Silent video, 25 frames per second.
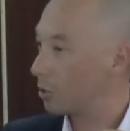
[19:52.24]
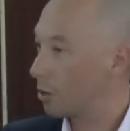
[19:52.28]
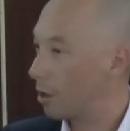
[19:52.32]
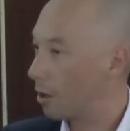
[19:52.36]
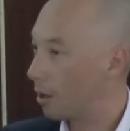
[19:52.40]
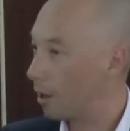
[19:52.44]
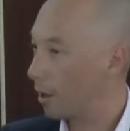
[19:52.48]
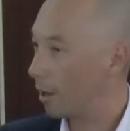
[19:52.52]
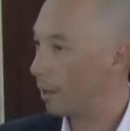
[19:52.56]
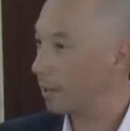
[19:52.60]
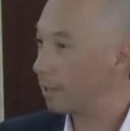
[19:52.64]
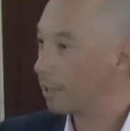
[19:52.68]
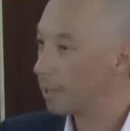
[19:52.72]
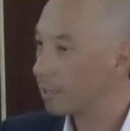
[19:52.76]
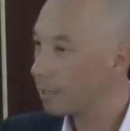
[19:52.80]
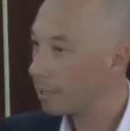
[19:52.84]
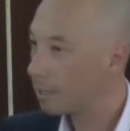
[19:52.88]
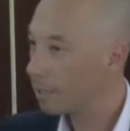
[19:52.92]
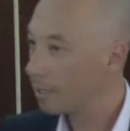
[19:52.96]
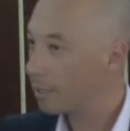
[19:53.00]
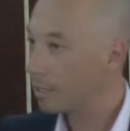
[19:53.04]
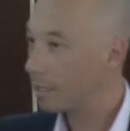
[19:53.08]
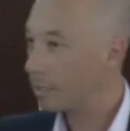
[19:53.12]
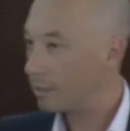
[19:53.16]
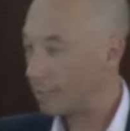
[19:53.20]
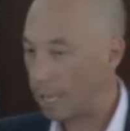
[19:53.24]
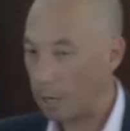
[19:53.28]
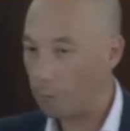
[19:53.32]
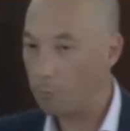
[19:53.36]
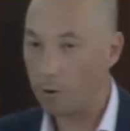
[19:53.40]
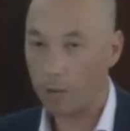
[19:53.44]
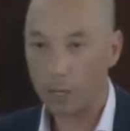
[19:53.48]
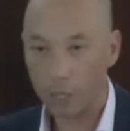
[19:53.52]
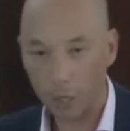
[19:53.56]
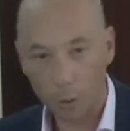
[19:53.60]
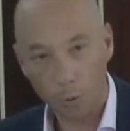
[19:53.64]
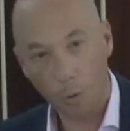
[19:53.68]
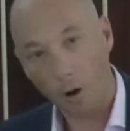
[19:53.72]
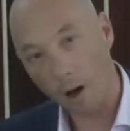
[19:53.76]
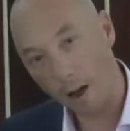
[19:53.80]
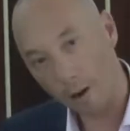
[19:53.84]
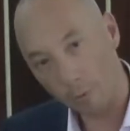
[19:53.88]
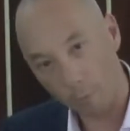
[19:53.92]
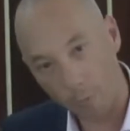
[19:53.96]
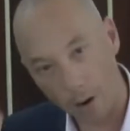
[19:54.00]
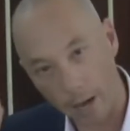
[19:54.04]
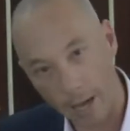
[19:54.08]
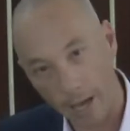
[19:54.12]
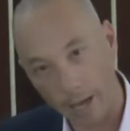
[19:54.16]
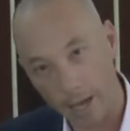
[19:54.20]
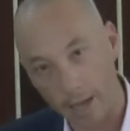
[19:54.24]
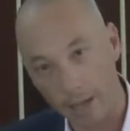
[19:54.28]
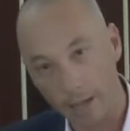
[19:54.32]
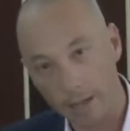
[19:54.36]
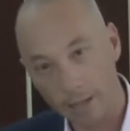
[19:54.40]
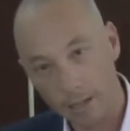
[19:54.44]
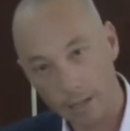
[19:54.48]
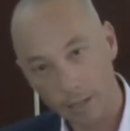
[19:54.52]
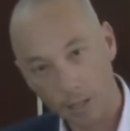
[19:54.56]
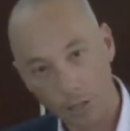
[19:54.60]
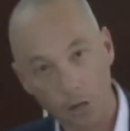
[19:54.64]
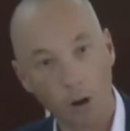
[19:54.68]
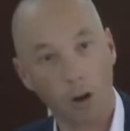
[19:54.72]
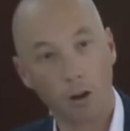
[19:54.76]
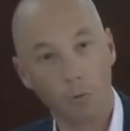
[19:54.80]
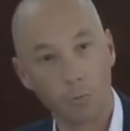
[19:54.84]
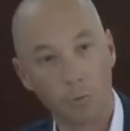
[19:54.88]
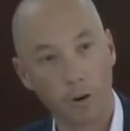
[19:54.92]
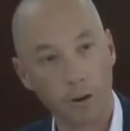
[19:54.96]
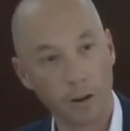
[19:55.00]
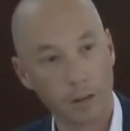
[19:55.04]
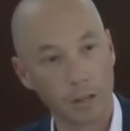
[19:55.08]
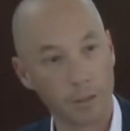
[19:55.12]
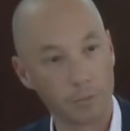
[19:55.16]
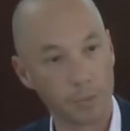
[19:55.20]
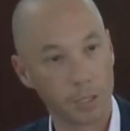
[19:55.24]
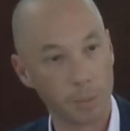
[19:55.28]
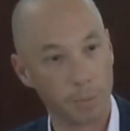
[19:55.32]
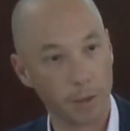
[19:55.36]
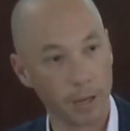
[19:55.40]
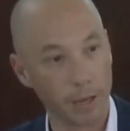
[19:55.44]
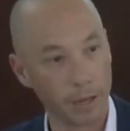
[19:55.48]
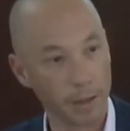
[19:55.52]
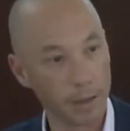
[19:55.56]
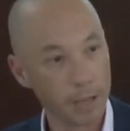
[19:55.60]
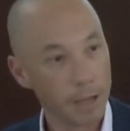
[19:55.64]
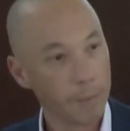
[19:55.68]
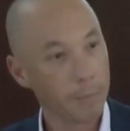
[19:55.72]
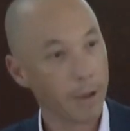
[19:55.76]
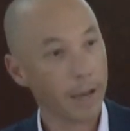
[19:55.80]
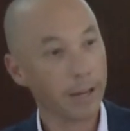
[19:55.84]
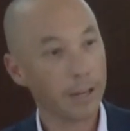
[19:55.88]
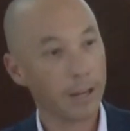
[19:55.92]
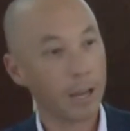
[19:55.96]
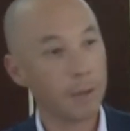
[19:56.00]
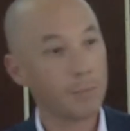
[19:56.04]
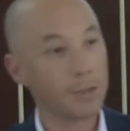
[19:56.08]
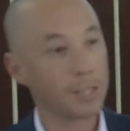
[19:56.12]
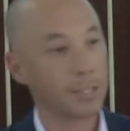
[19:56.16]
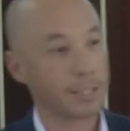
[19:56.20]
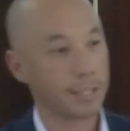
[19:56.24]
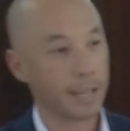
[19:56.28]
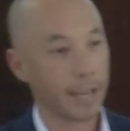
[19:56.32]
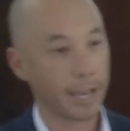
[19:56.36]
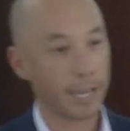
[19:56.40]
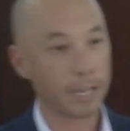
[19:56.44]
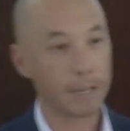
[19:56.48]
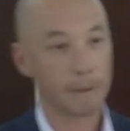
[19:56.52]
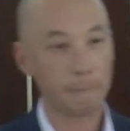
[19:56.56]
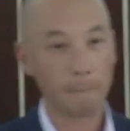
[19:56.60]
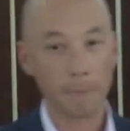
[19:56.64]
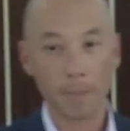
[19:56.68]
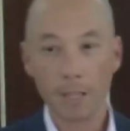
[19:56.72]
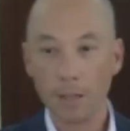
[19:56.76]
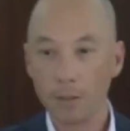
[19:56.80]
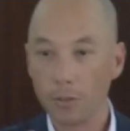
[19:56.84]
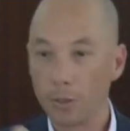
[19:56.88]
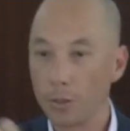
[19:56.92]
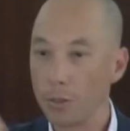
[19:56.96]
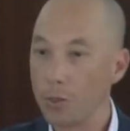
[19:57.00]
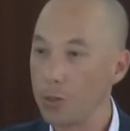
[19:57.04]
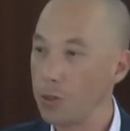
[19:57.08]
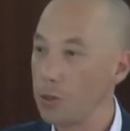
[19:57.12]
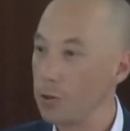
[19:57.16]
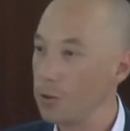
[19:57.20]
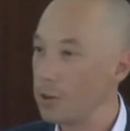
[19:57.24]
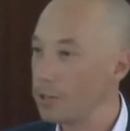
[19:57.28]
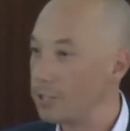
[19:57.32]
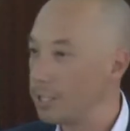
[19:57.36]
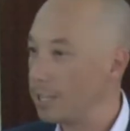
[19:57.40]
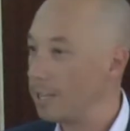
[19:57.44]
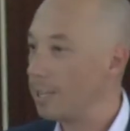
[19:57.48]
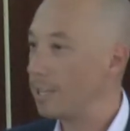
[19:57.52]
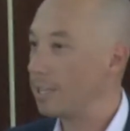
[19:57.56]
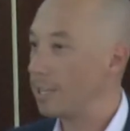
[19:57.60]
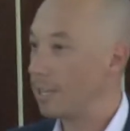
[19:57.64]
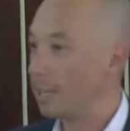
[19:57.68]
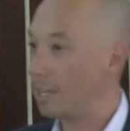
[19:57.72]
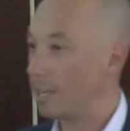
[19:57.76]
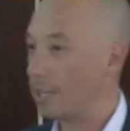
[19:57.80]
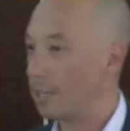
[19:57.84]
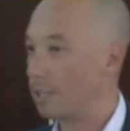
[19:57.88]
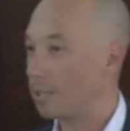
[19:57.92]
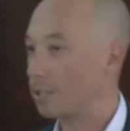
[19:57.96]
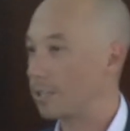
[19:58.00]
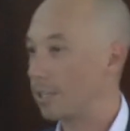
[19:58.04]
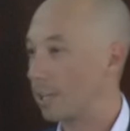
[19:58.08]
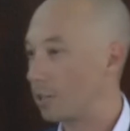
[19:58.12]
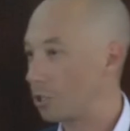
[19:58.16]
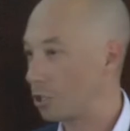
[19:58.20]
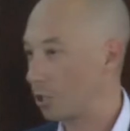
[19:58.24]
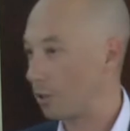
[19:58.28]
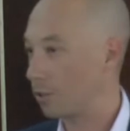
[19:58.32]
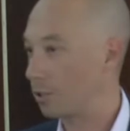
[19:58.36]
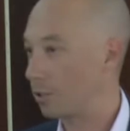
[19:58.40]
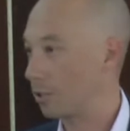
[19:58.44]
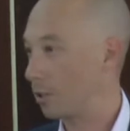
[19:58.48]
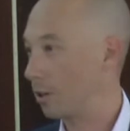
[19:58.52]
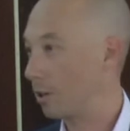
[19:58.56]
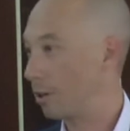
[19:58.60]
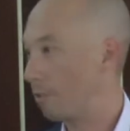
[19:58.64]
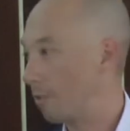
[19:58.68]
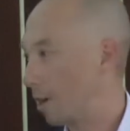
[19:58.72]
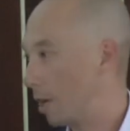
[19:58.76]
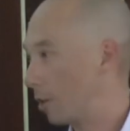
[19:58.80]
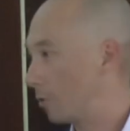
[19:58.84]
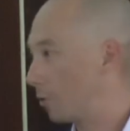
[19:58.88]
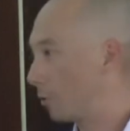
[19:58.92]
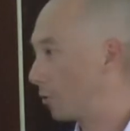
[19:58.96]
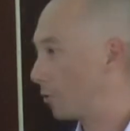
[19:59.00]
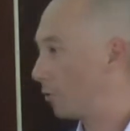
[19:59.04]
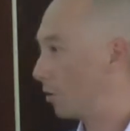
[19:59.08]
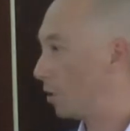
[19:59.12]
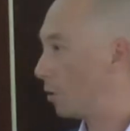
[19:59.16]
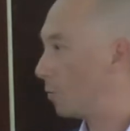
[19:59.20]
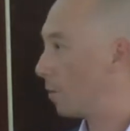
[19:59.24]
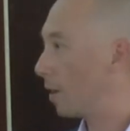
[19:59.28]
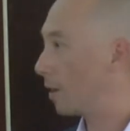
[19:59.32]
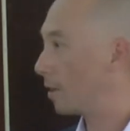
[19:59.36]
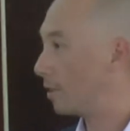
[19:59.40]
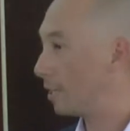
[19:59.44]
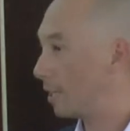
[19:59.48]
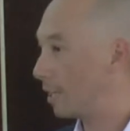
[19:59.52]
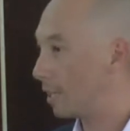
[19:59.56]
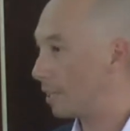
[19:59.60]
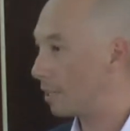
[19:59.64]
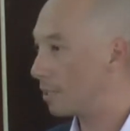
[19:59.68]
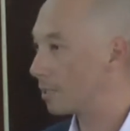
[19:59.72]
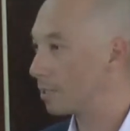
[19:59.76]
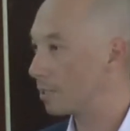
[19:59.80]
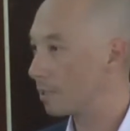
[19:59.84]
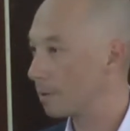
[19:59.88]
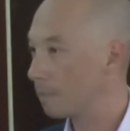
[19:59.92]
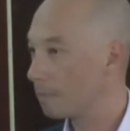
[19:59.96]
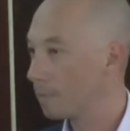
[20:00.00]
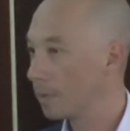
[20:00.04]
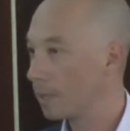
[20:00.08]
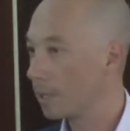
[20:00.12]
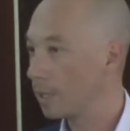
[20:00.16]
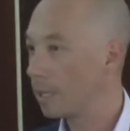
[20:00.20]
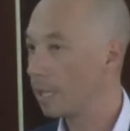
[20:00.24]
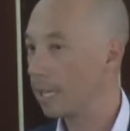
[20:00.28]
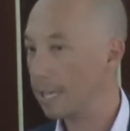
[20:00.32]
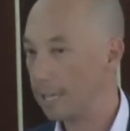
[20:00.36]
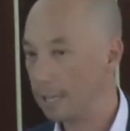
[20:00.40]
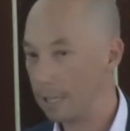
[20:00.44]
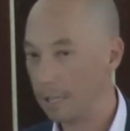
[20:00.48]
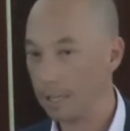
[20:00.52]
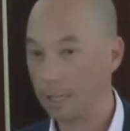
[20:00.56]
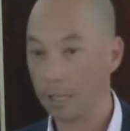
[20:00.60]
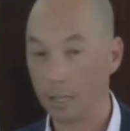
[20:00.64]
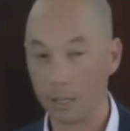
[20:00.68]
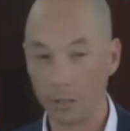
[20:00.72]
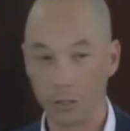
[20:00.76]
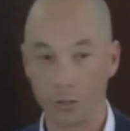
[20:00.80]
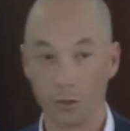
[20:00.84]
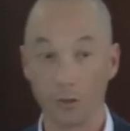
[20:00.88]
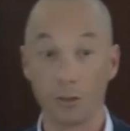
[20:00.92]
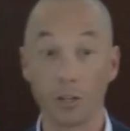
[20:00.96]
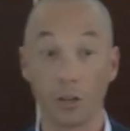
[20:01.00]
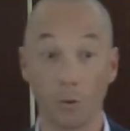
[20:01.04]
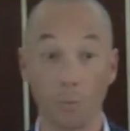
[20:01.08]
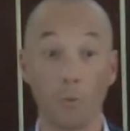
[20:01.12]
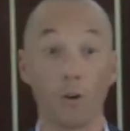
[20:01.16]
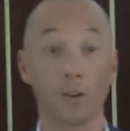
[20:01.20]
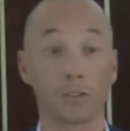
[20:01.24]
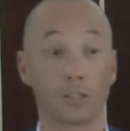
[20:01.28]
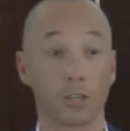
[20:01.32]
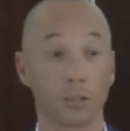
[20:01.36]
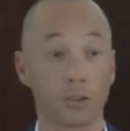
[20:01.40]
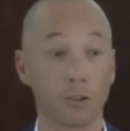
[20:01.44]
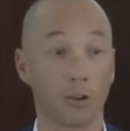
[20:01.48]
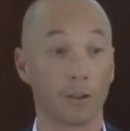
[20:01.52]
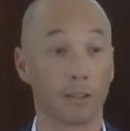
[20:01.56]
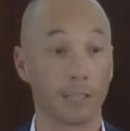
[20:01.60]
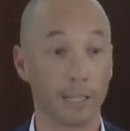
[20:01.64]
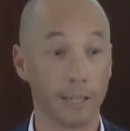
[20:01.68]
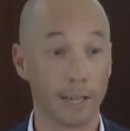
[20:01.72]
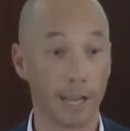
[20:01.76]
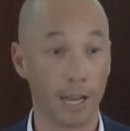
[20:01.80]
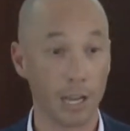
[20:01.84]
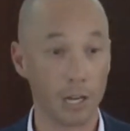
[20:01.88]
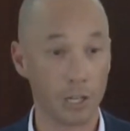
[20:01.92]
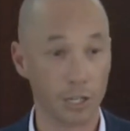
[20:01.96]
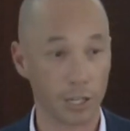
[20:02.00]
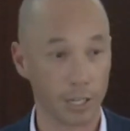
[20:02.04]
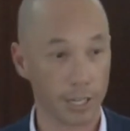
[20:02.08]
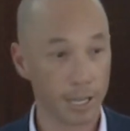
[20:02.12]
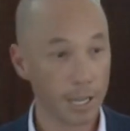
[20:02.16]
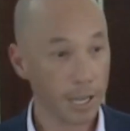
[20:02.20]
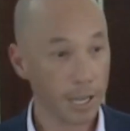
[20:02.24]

God, they weren't quite where God wanted them to be. Make no mistake, the 30 years that Josiah reigned, or 31 years, it, Judah was a godly nation,